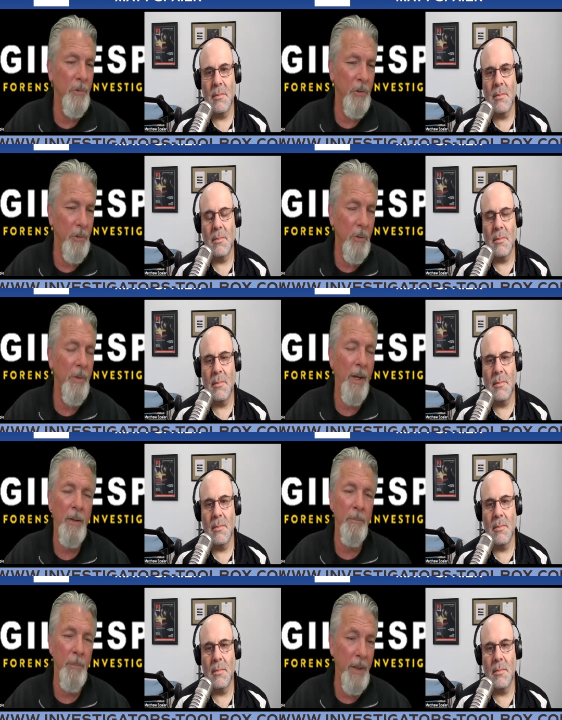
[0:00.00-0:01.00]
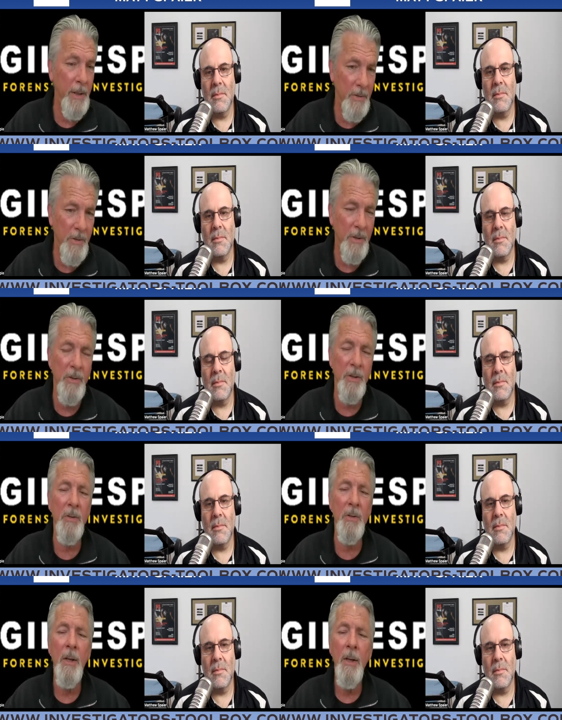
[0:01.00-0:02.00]
Speaker 1: to do that in many
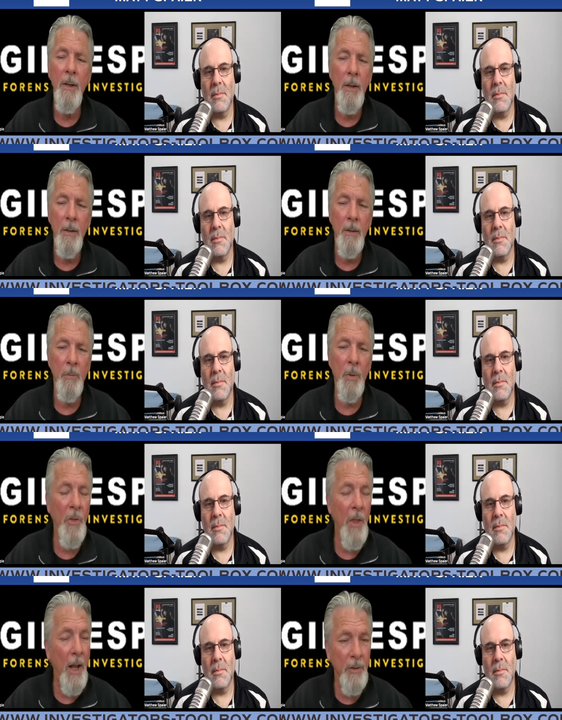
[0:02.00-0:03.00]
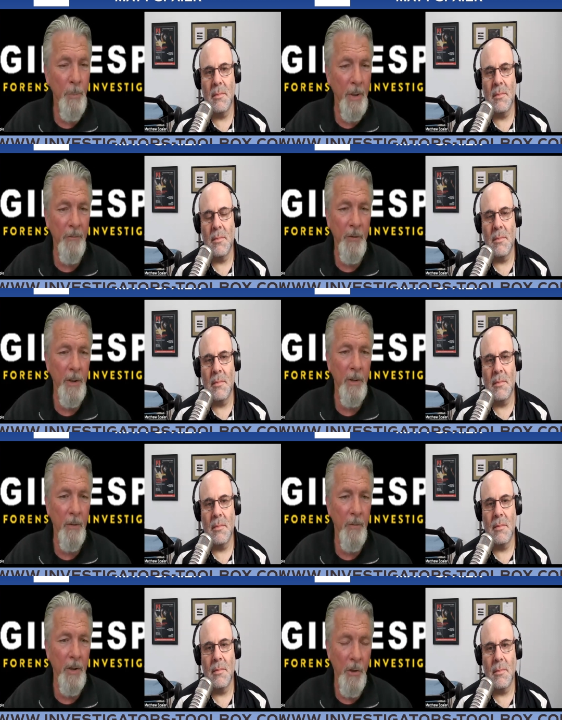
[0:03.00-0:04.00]
instances without the benefit
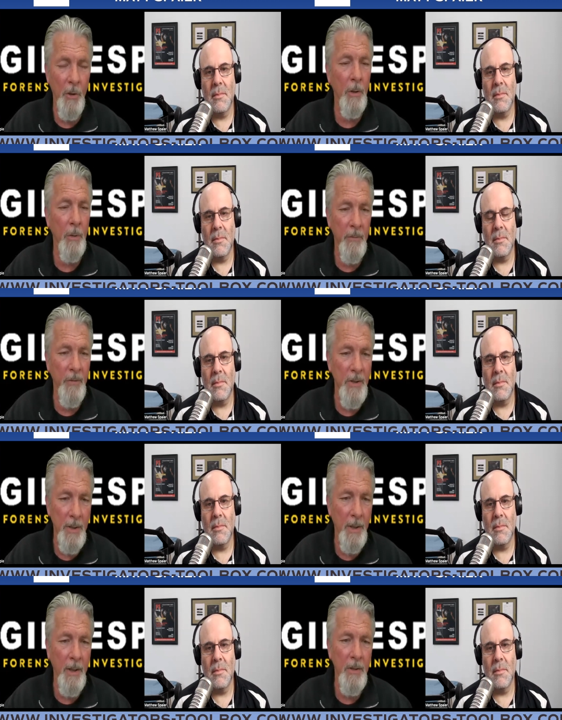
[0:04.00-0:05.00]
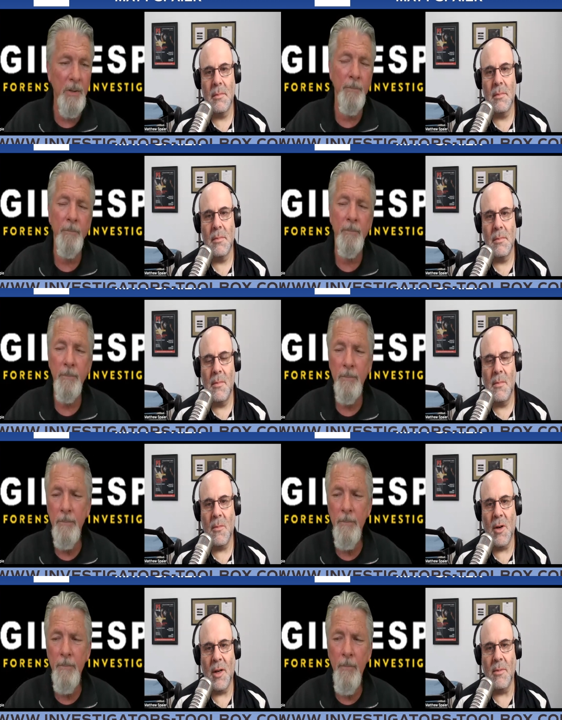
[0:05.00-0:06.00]
of a thorough investigation.
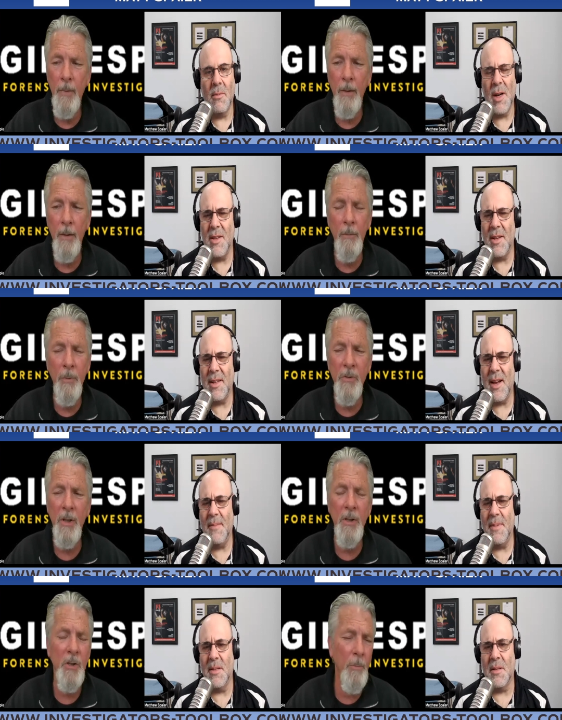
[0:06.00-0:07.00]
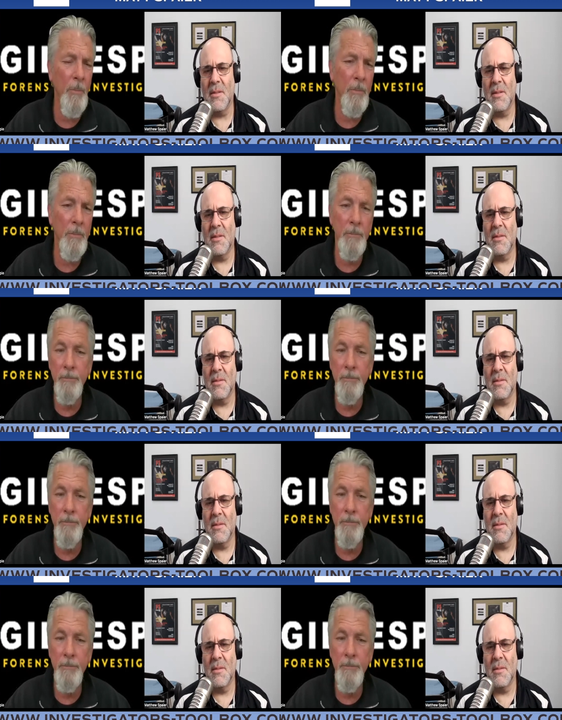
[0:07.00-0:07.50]
Speaker 2: Right. Why do you think uh, that we see
Speaker 1: so?